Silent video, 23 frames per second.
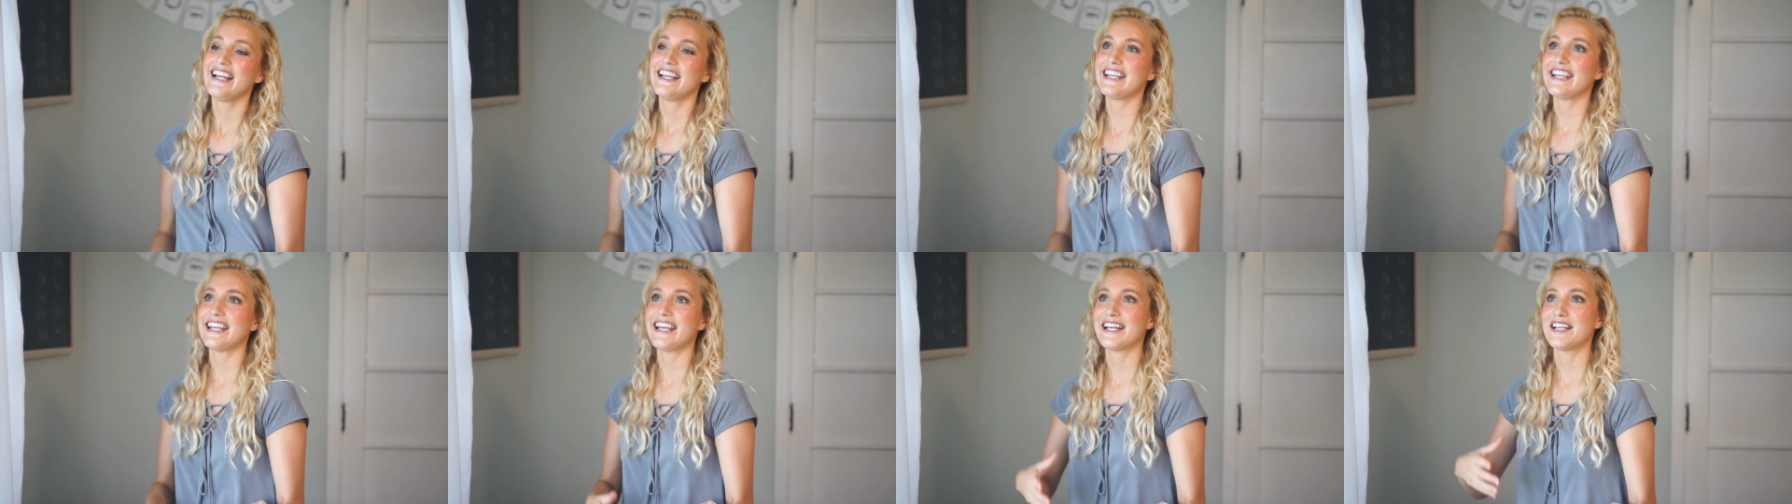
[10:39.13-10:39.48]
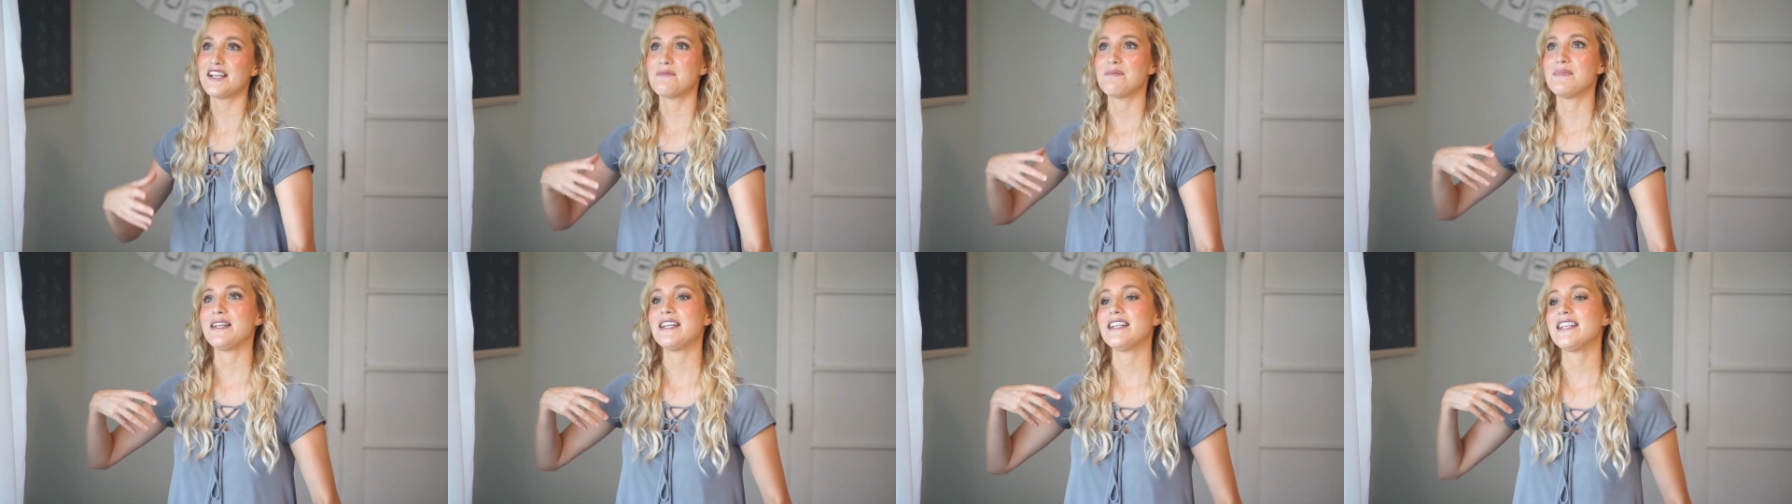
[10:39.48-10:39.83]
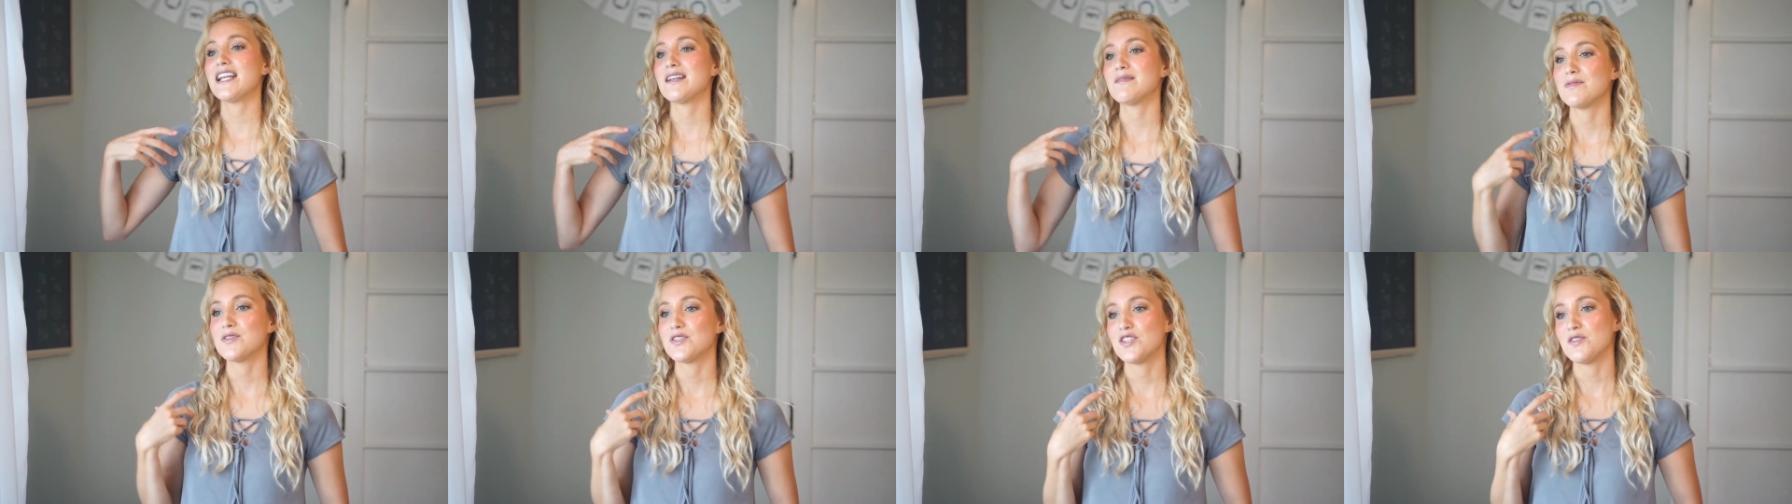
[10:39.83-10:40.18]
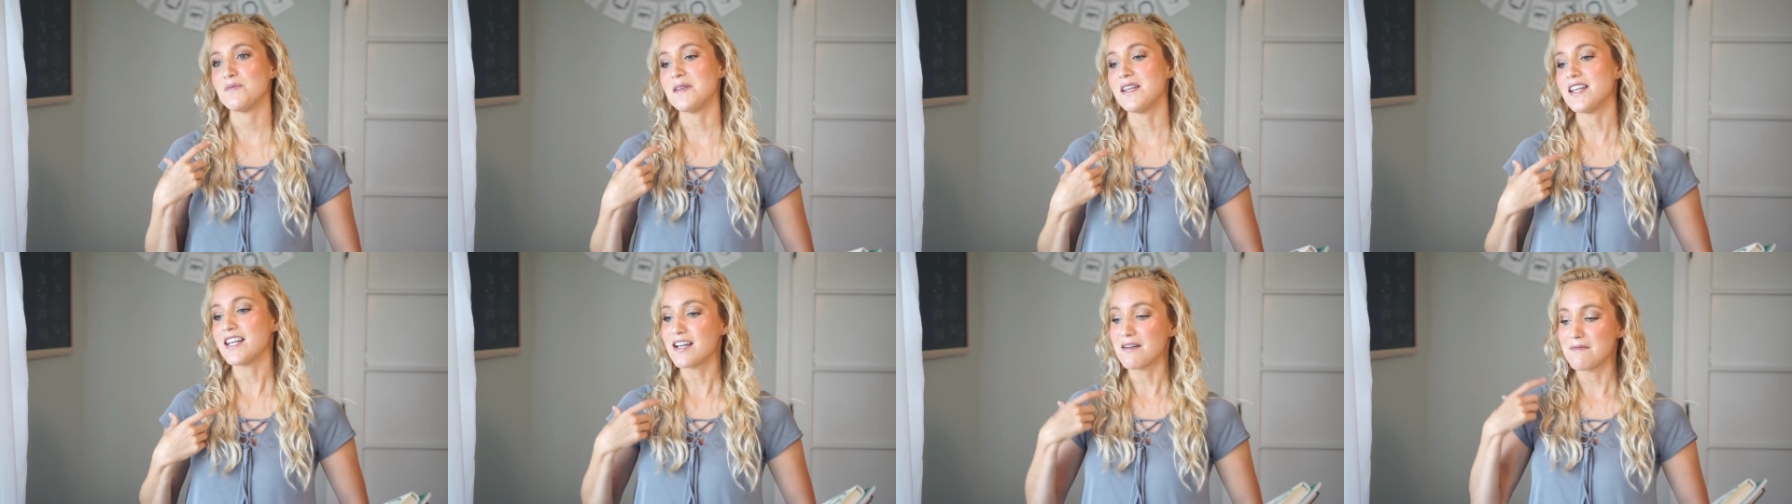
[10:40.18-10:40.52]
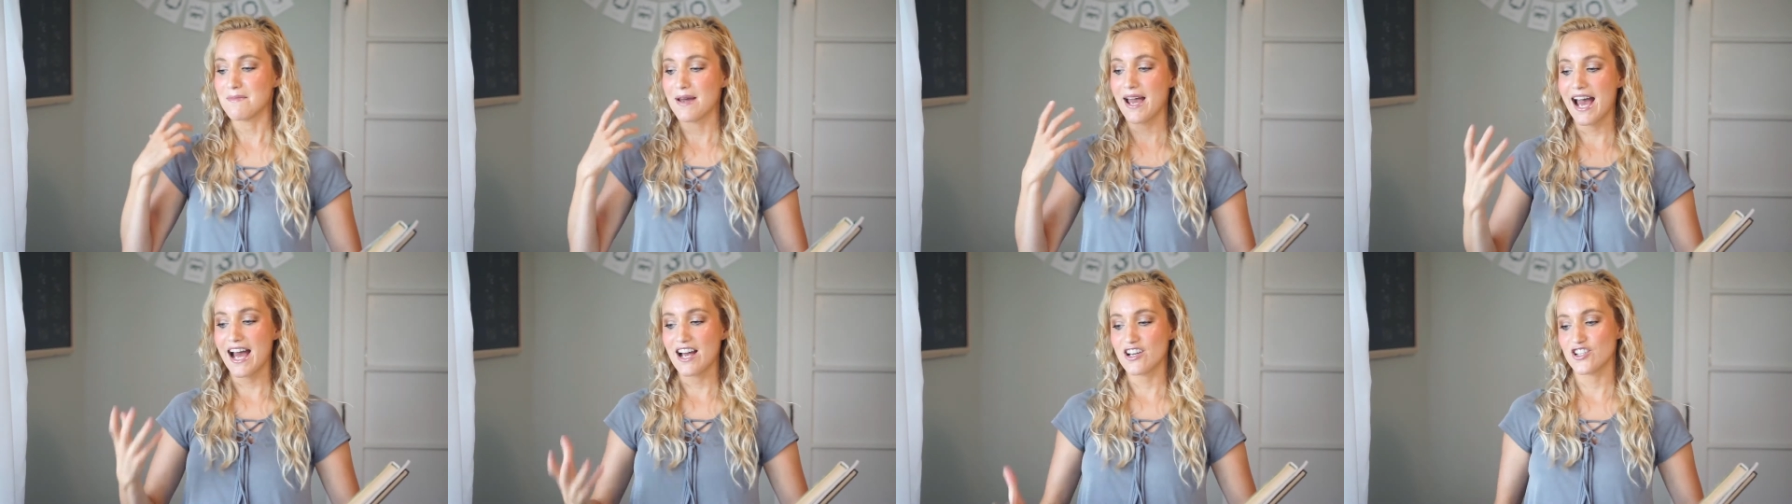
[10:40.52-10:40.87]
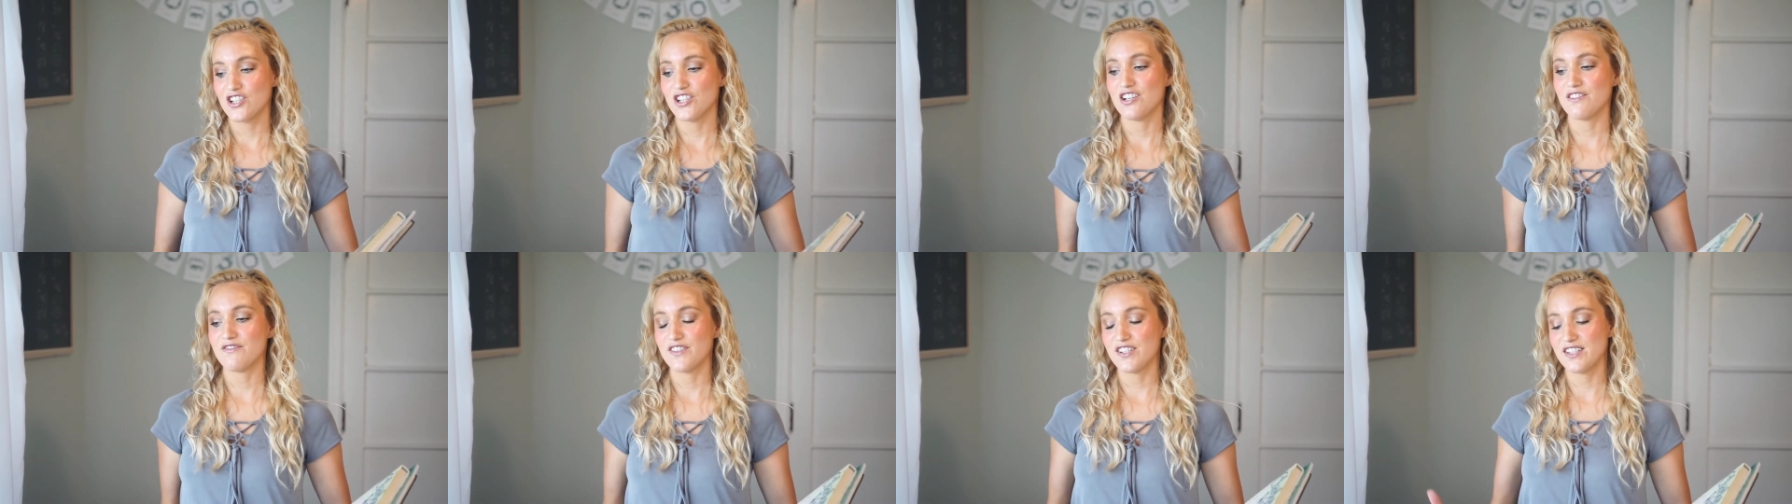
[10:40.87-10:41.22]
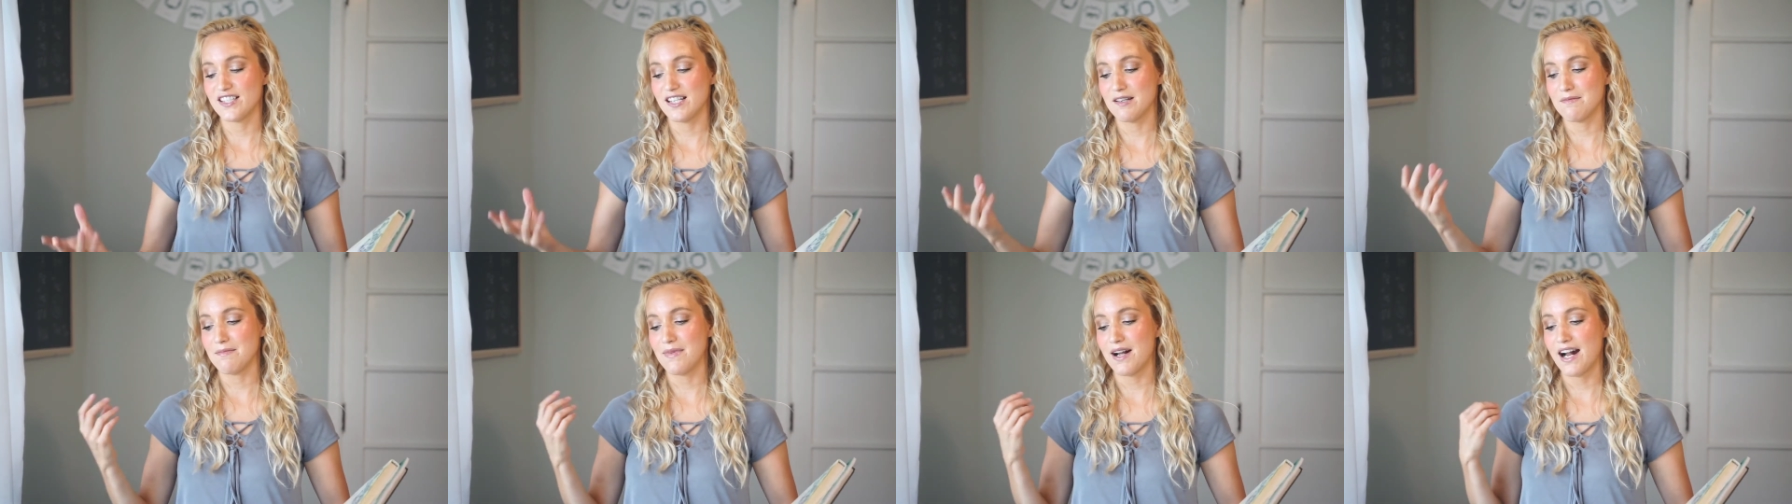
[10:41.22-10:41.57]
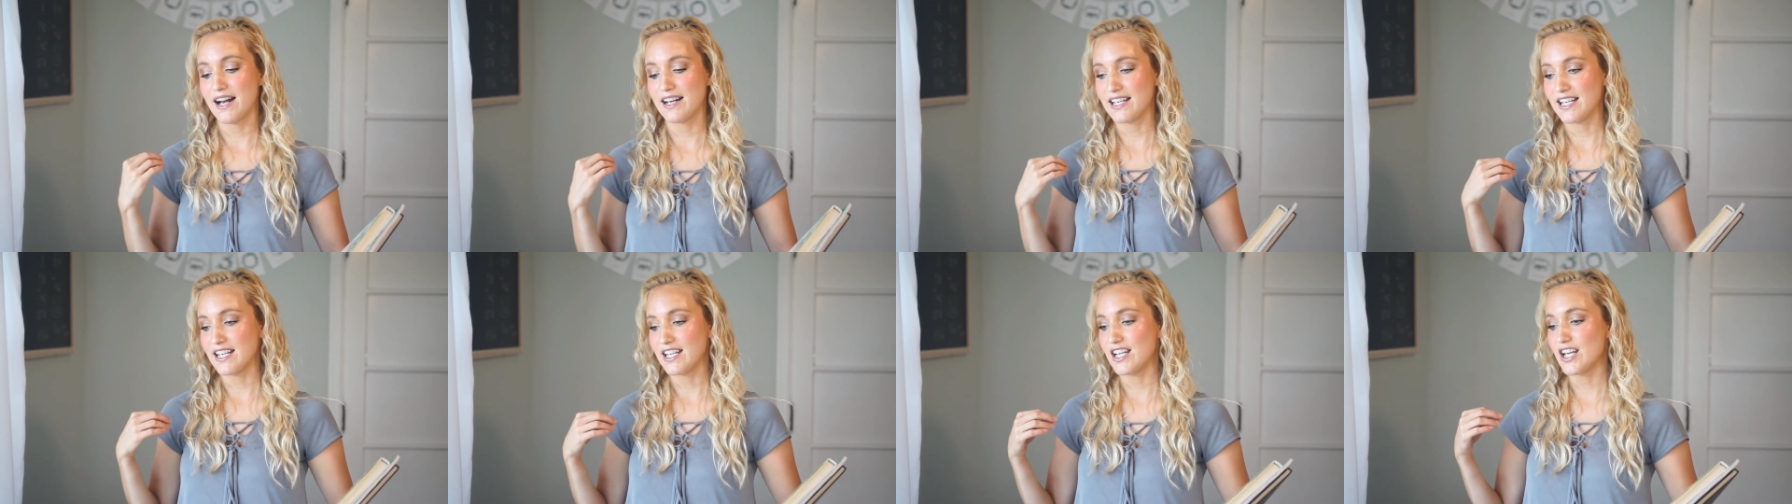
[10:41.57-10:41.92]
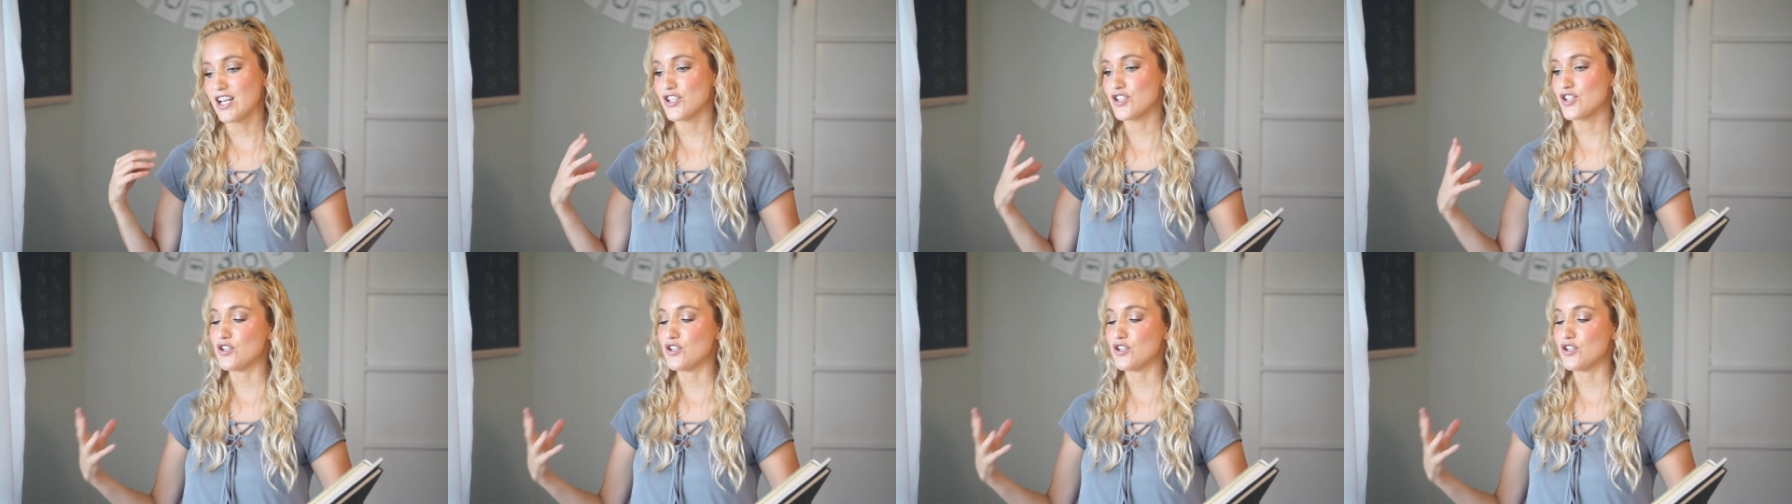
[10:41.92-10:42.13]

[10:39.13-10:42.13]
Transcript: And being able to be compassionate for somebody,